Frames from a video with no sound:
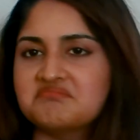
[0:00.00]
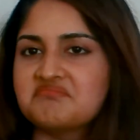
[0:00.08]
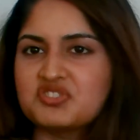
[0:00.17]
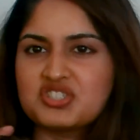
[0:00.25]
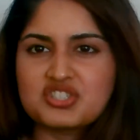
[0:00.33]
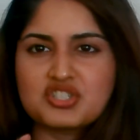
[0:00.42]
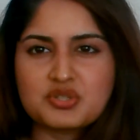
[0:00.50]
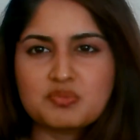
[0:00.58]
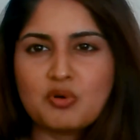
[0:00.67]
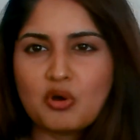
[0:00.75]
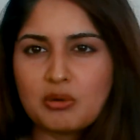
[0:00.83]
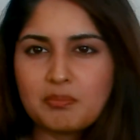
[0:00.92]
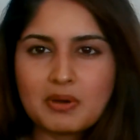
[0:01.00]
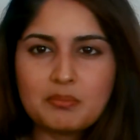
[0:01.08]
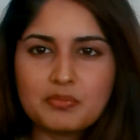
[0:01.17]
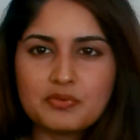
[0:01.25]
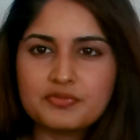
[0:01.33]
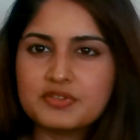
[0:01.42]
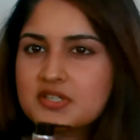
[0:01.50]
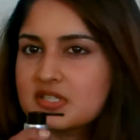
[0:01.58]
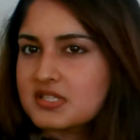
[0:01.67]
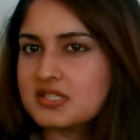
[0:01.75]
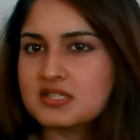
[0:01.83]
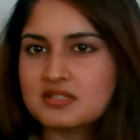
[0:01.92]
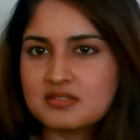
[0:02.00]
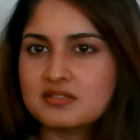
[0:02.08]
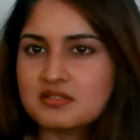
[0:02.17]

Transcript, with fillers: just a small pump of this